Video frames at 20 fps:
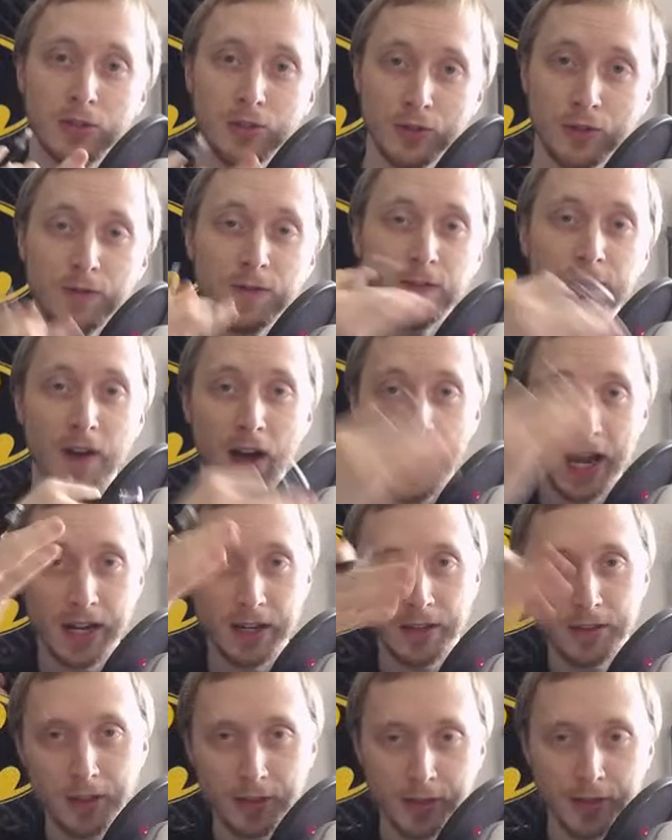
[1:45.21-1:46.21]
to
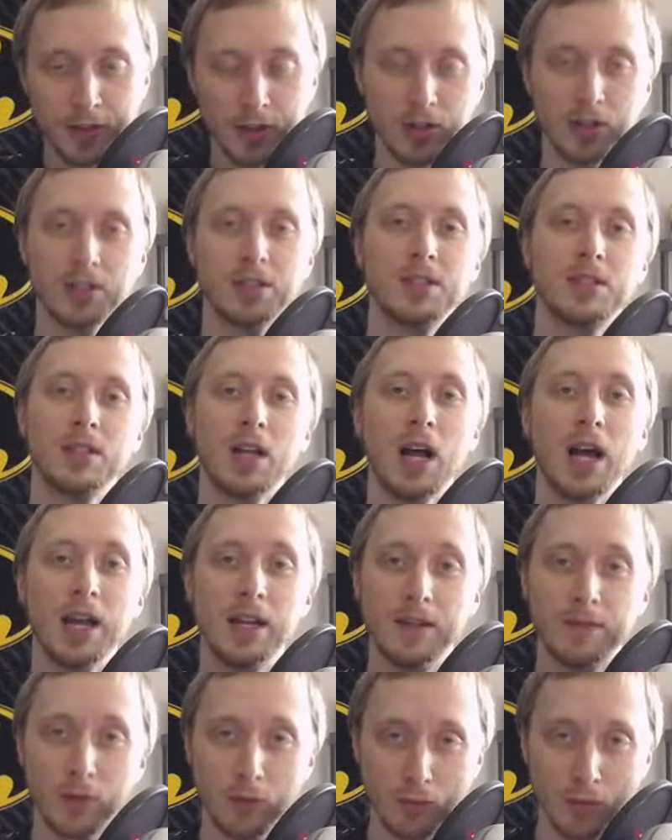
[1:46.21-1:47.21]
find the third
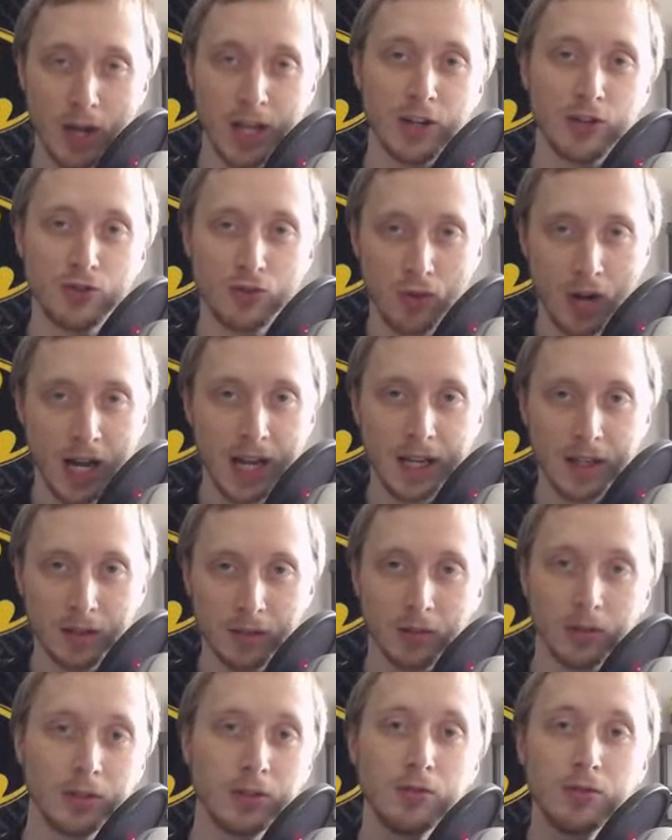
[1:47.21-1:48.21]
side of a right
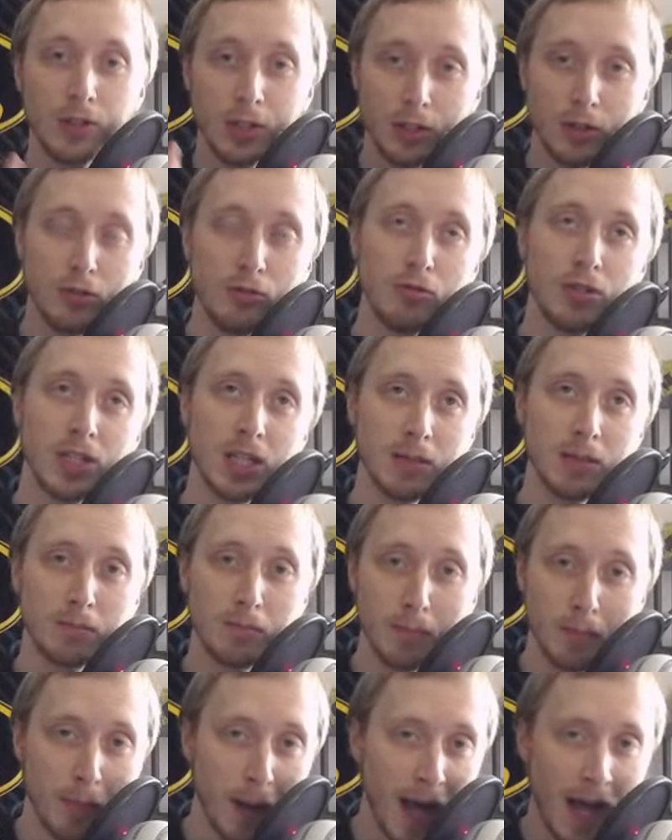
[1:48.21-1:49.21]
triangle, you could use it
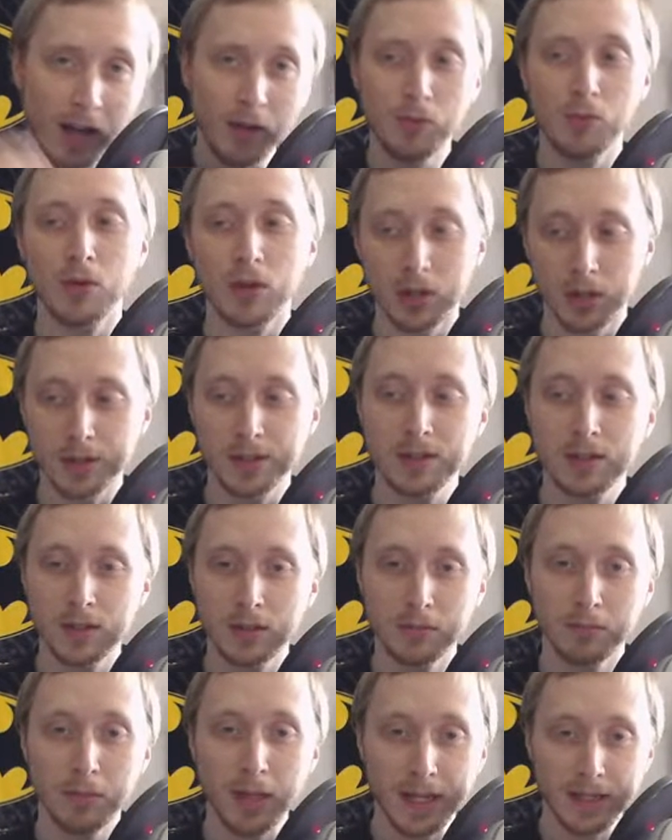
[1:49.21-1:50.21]
backwards,
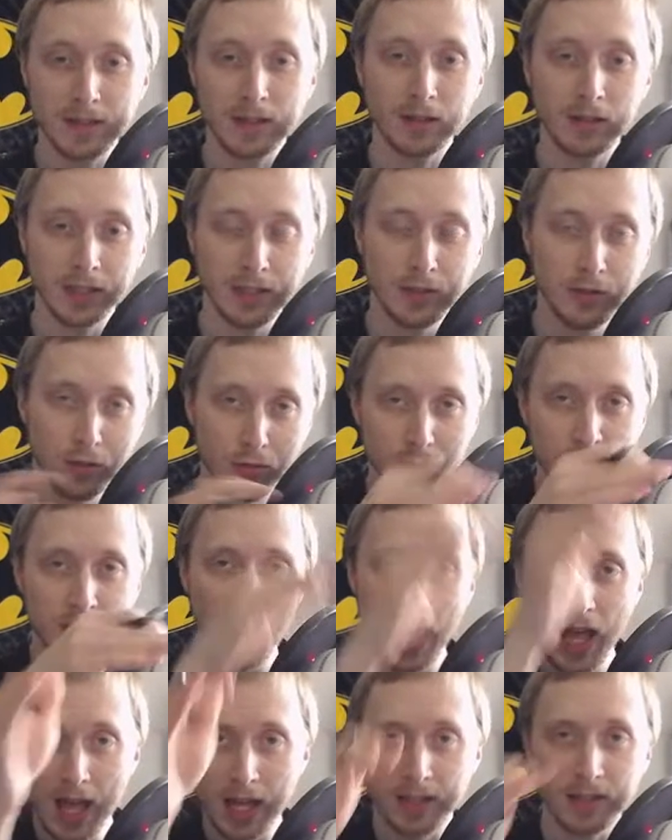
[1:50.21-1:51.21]
basically, to
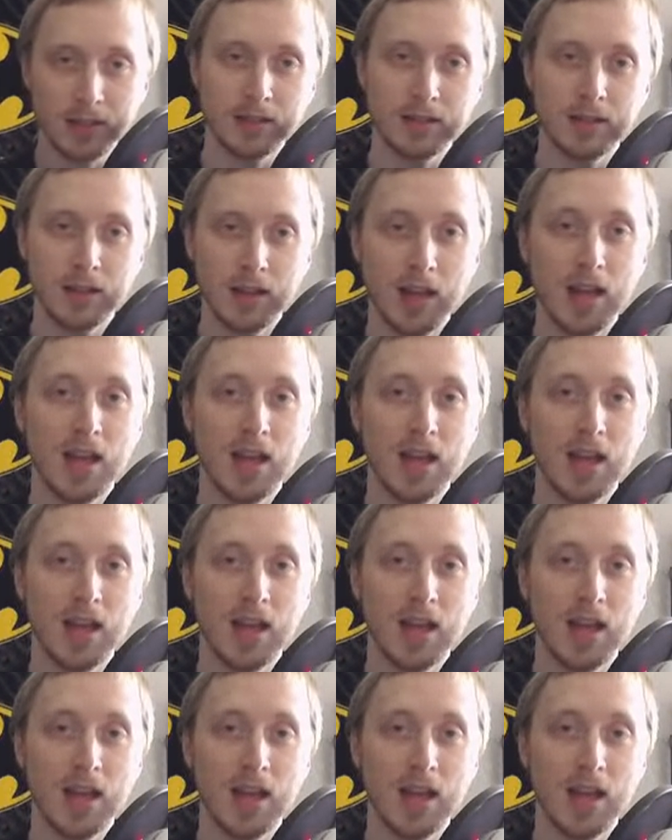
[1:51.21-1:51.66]
test